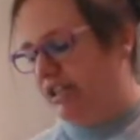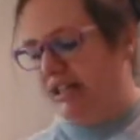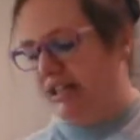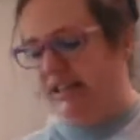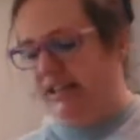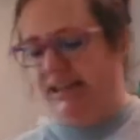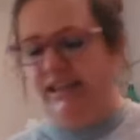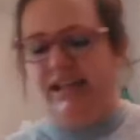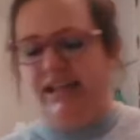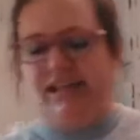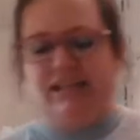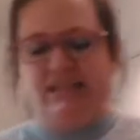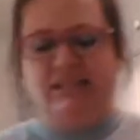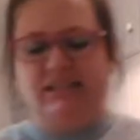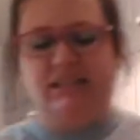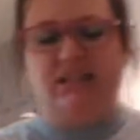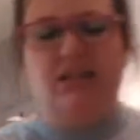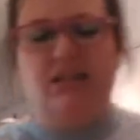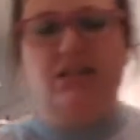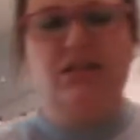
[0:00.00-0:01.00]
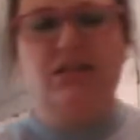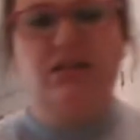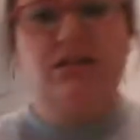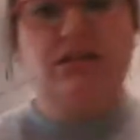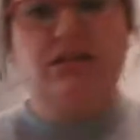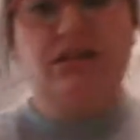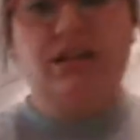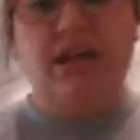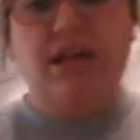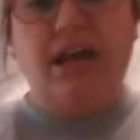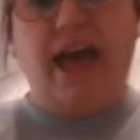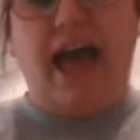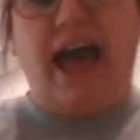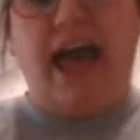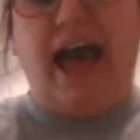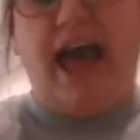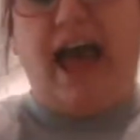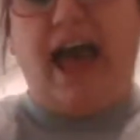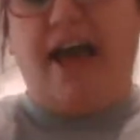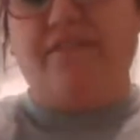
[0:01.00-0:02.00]
at least
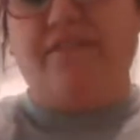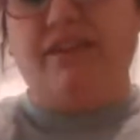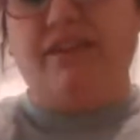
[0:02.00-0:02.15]
a half a